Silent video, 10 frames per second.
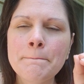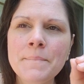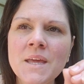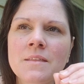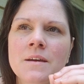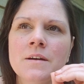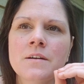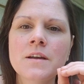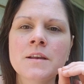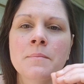Be
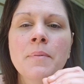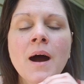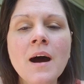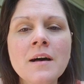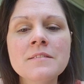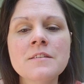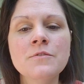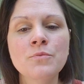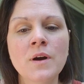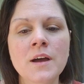there in a
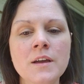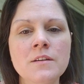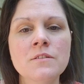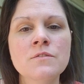positive way